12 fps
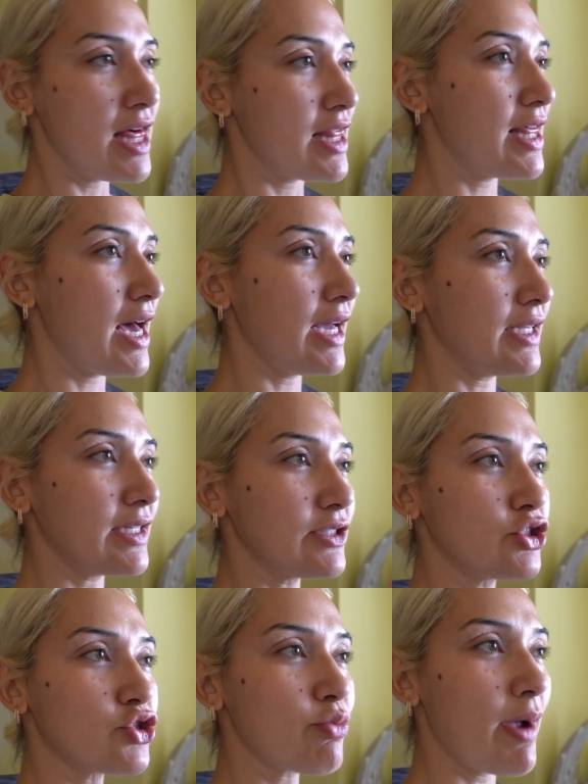that
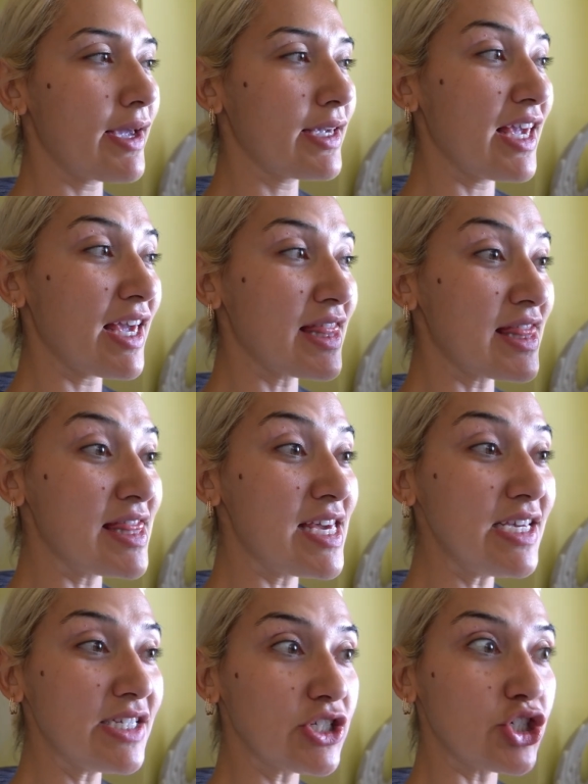tracking
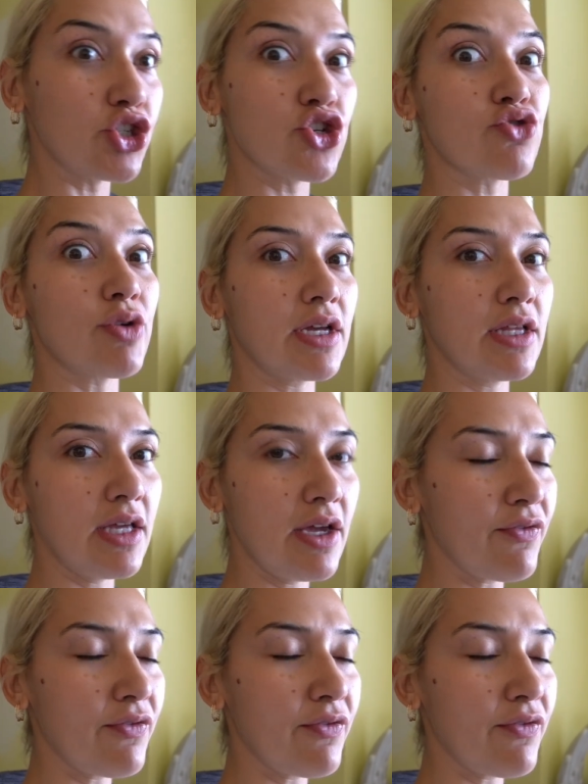this strictly